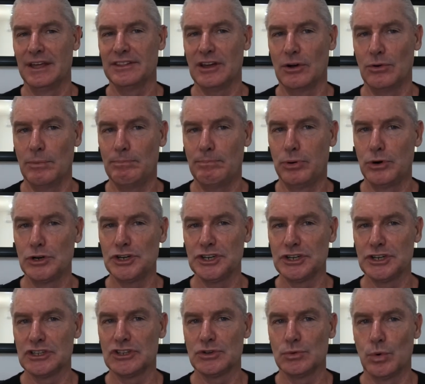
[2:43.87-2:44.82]
They were
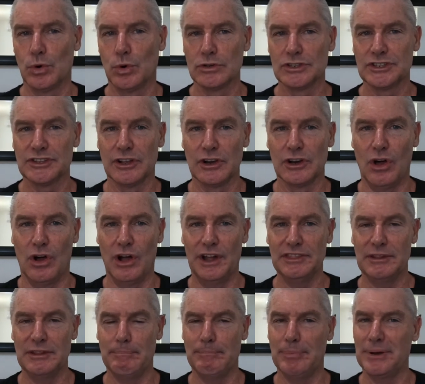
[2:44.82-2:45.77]
pushing towards the
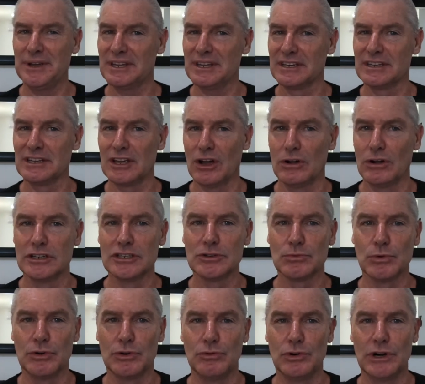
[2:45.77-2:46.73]
line. The pick and goes
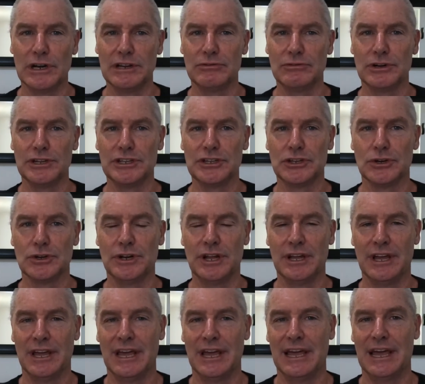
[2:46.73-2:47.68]
were really, really
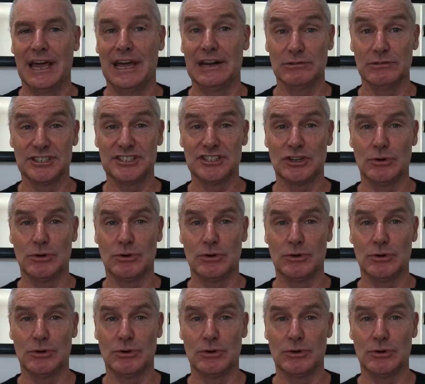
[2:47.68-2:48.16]
good. And it was